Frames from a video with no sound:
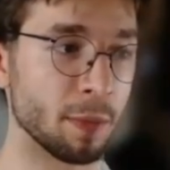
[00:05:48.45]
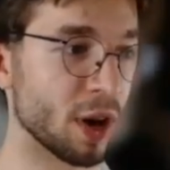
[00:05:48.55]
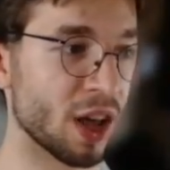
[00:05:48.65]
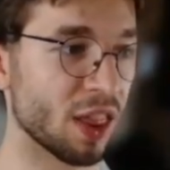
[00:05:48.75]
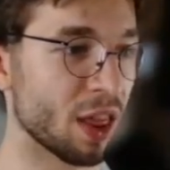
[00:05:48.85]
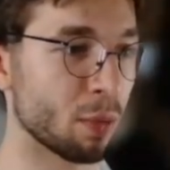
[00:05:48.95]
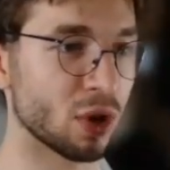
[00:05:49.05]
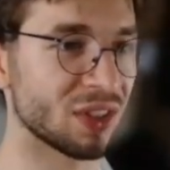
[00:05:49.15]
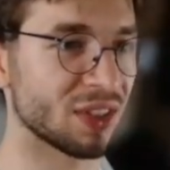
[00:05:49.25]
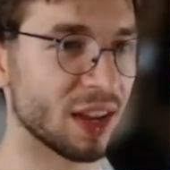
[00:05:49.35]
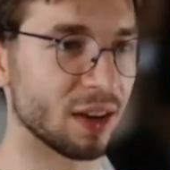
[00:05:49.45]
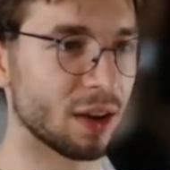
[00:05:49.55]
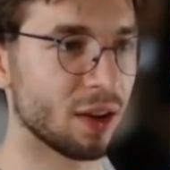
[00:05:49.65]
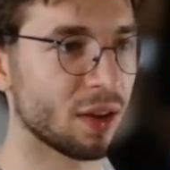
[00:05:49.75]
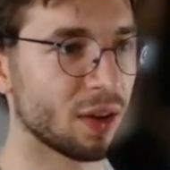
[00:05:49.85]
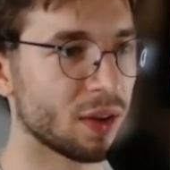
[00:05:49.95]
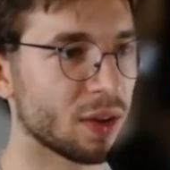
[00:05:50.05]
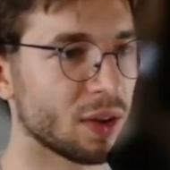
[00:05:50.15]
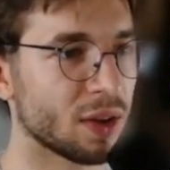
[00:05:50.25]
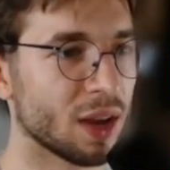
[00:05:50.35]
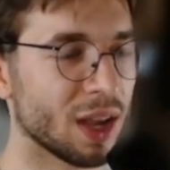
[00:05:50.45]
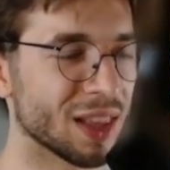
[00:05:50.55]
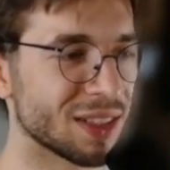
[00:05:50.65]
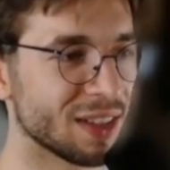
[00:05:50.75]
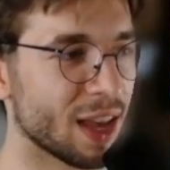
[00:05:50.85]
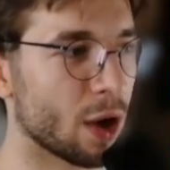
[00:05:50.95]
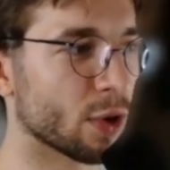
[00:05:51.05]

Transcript: but none of them are ascended. And let's see how it